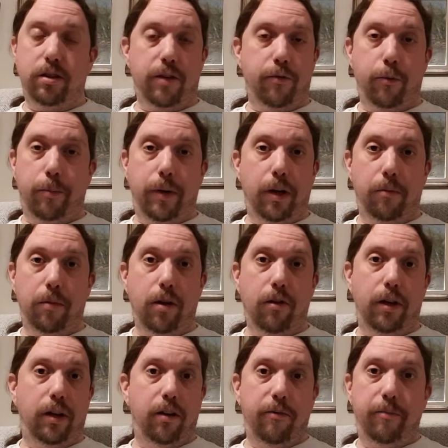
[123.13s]
stuff I've been
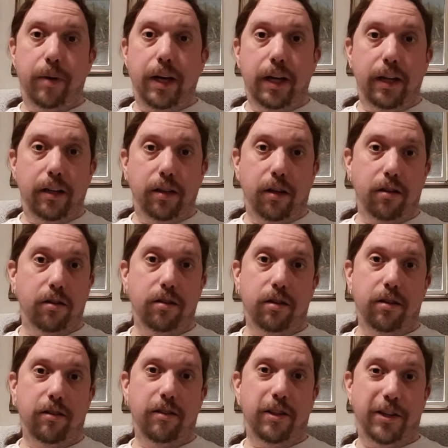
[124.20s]
uploading, I've barely
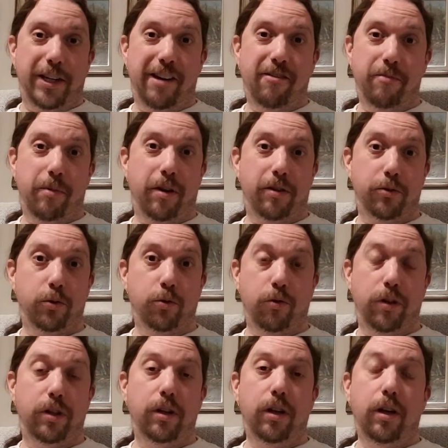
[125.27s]
touched the terabyte
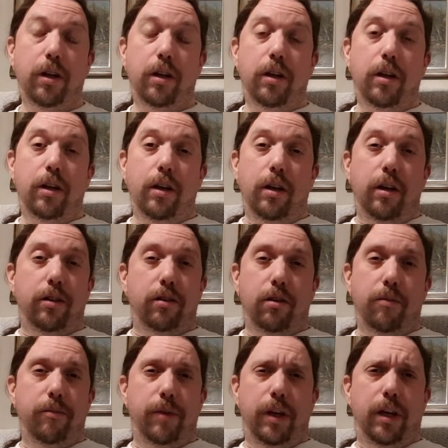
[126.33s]
storage. So
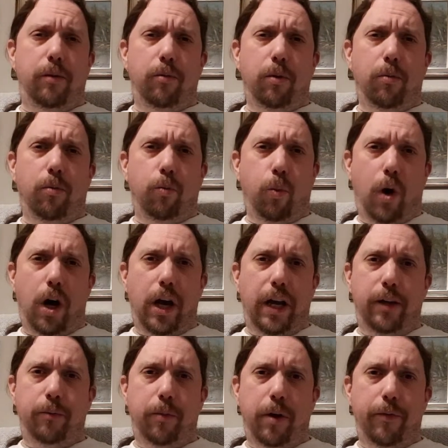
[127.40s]
I'm thinking, well, why
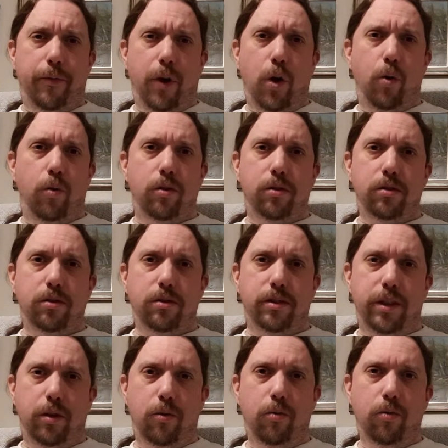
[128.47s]
is my phone
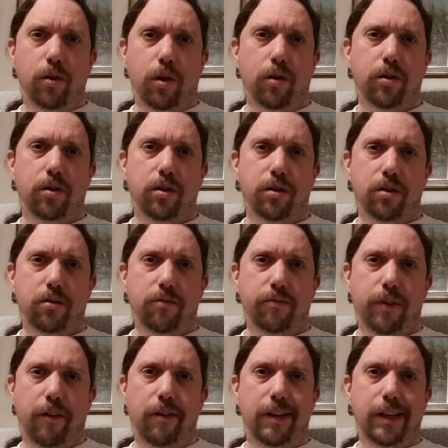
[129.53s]
still got
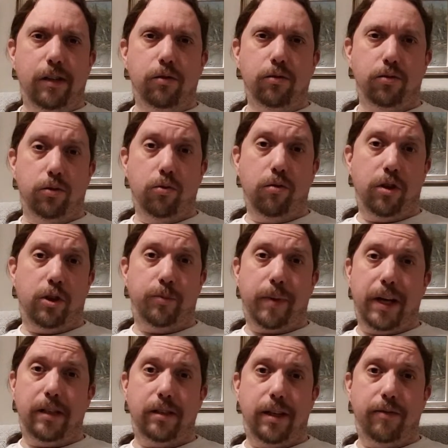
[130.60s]
very little storage
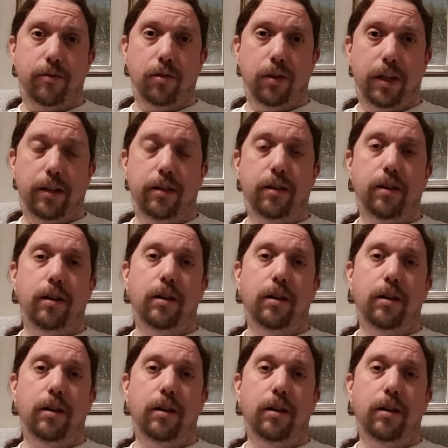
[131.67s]
space left on it?